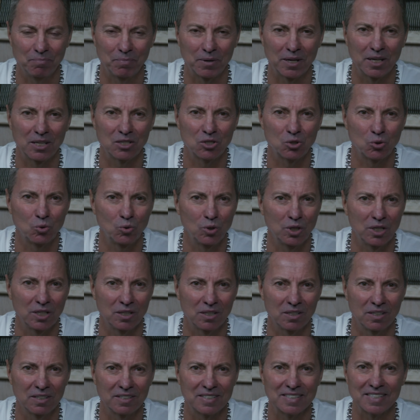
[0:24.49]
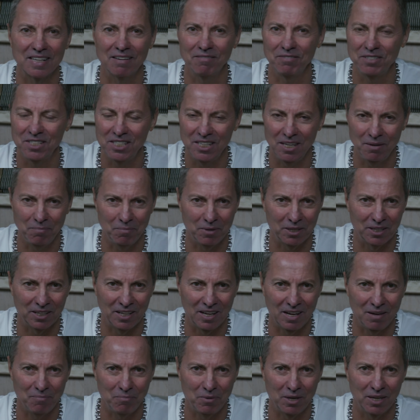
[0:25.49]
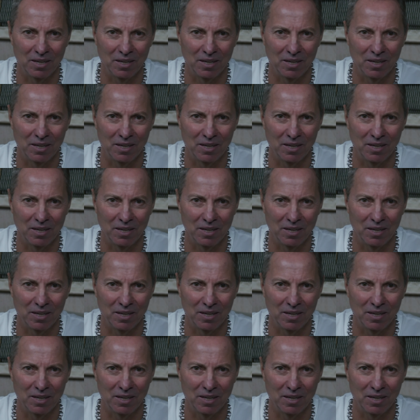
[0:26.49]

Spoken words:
happen to all of us,